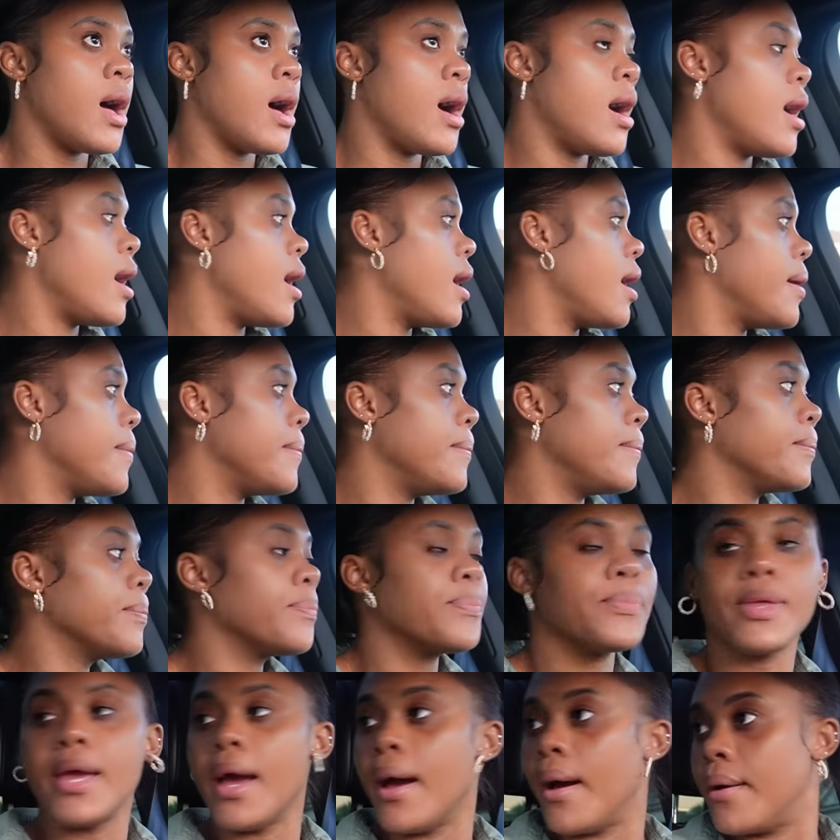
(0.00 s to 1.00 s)

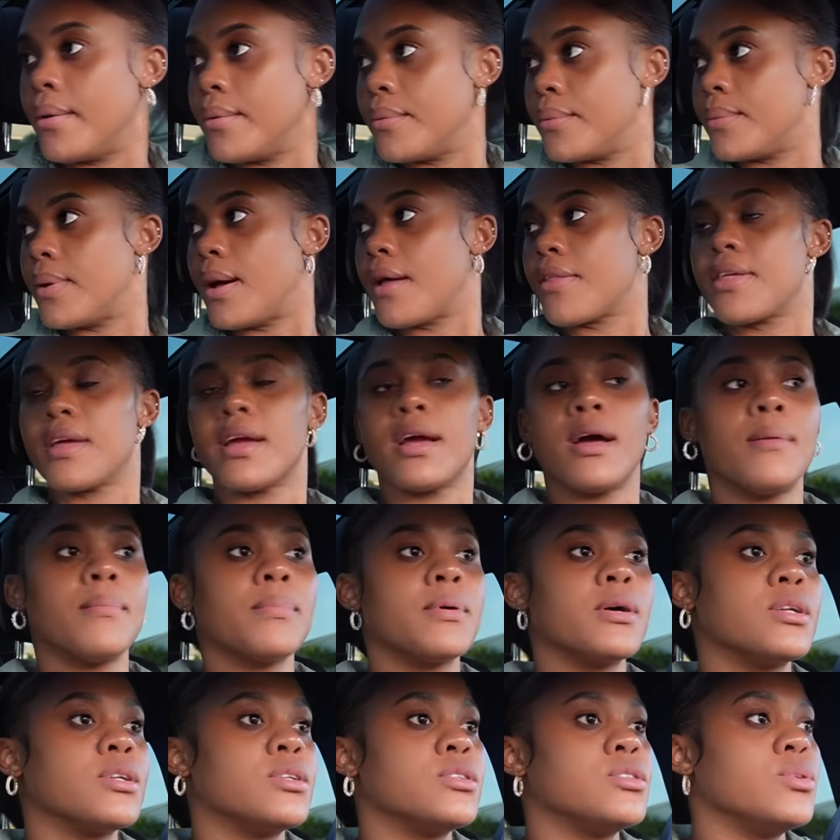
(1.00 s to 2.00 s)
um yeah i think
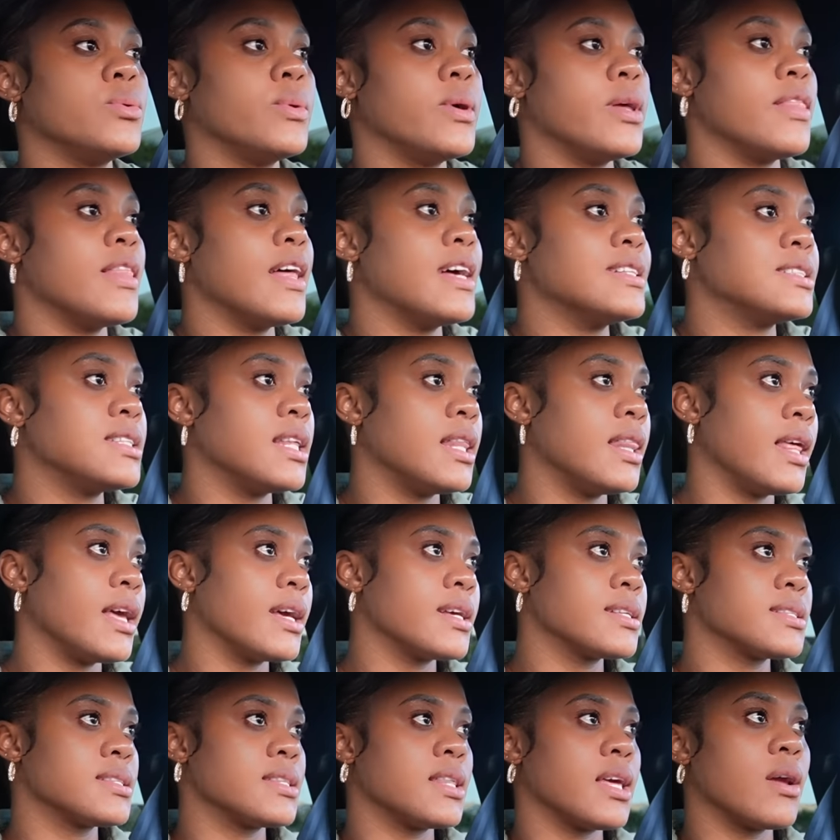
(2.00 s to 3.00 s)
i'm gonna do it that's the
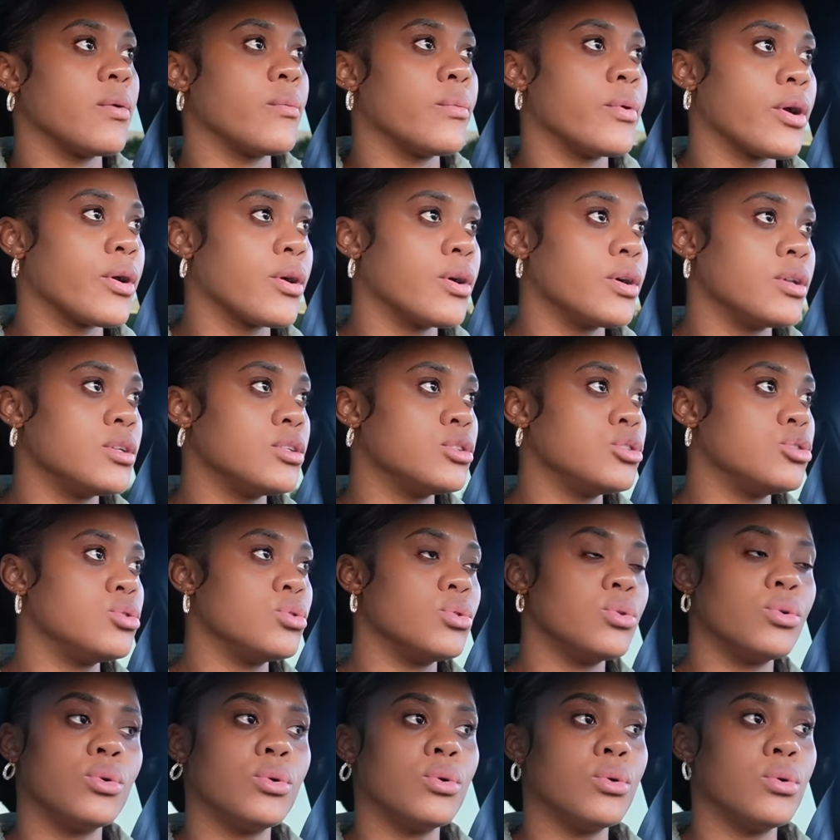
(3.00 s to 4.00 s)
next thing we're gonna
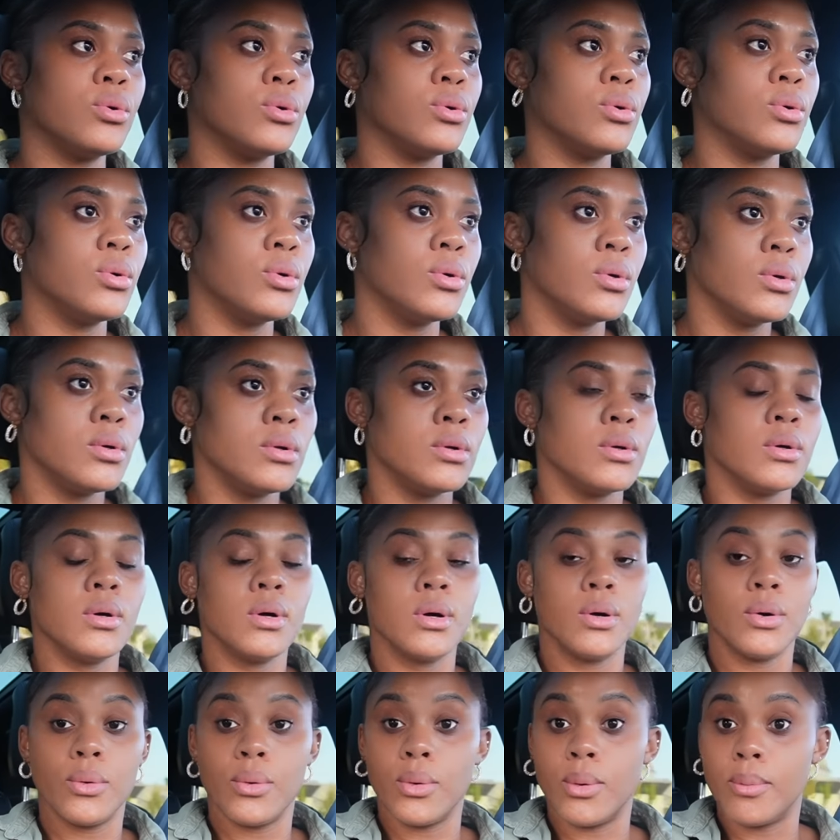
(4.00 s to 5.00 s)
do
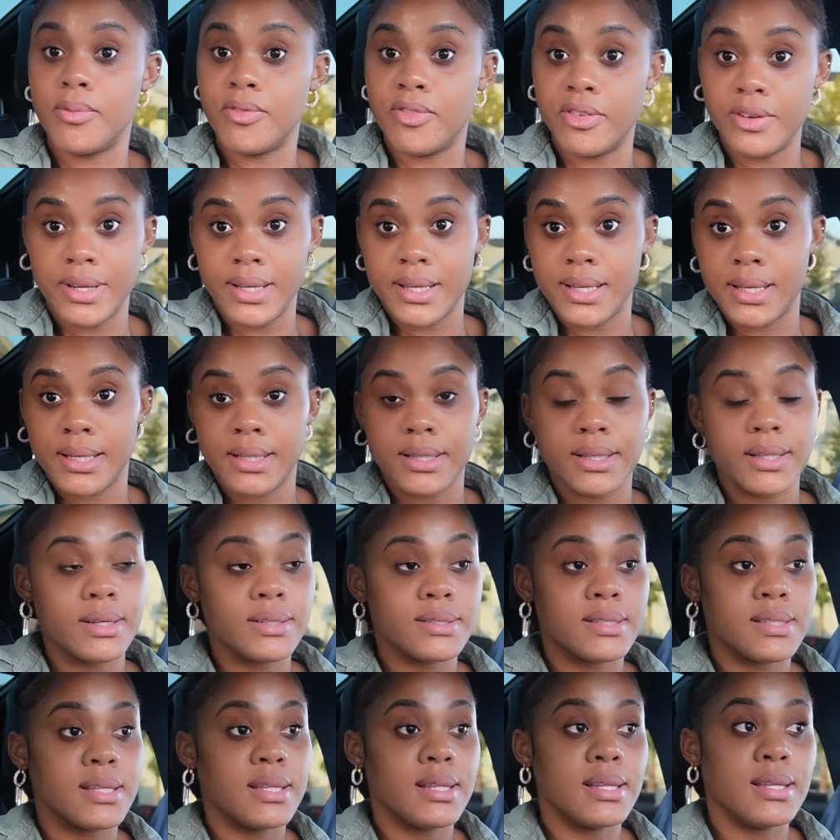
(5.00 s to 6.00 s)
hopefully it
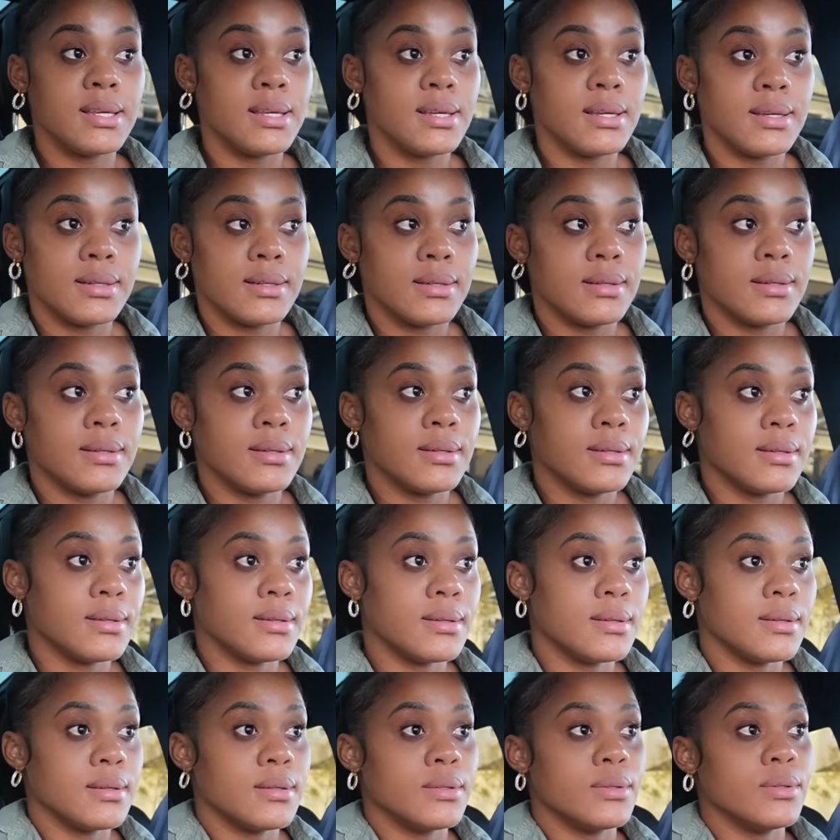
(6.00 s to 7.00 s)
doesn't need
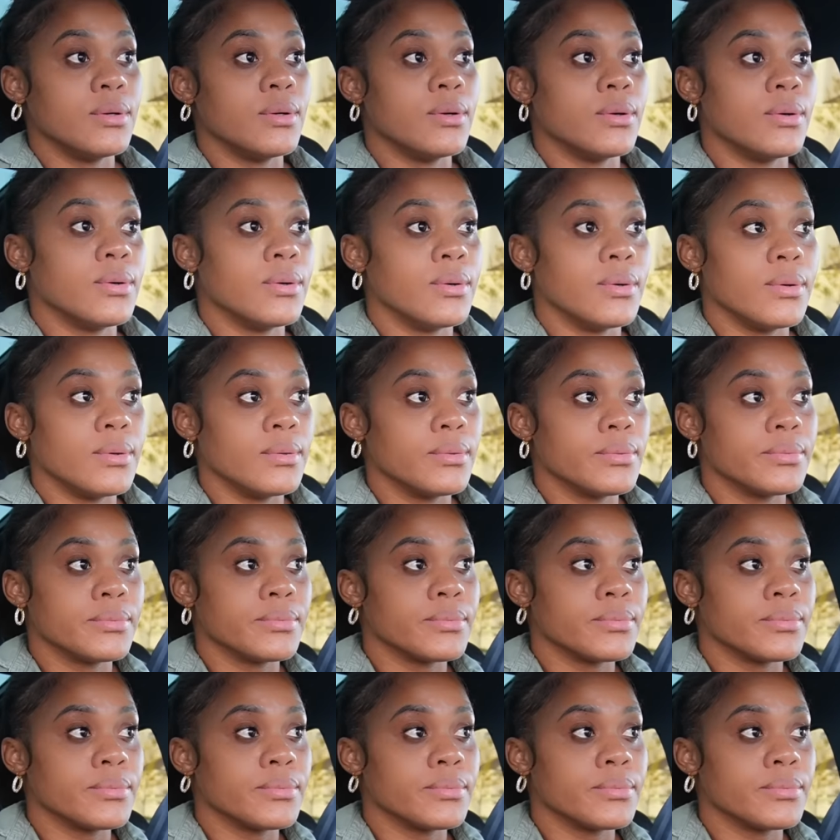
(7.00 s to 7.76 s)
no